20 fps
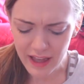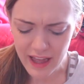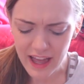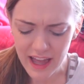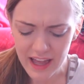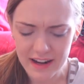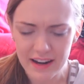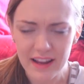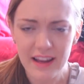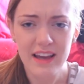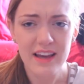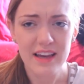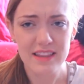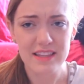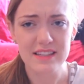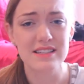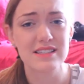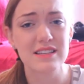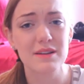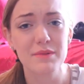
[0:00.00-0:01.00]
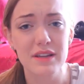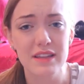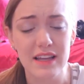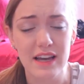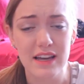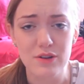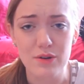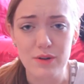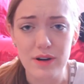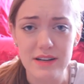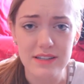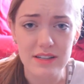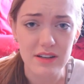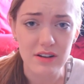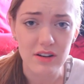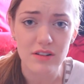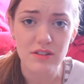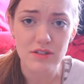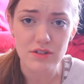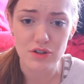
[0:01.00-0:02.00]
And this is something that you guys
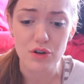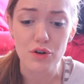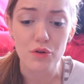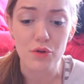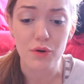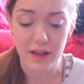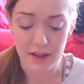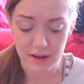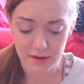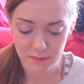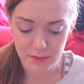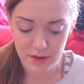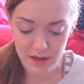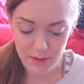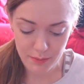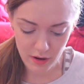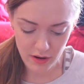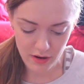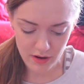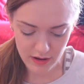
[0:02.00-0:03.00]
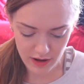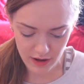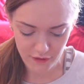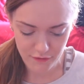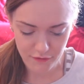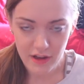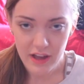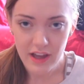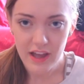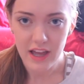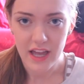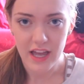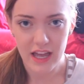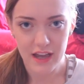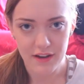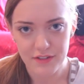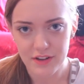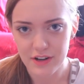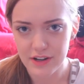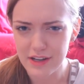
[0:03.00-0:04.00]
can all do and be a part of
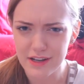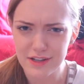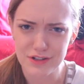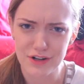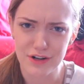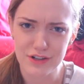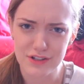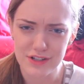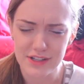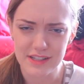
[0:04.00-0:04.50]
if their Kickstarter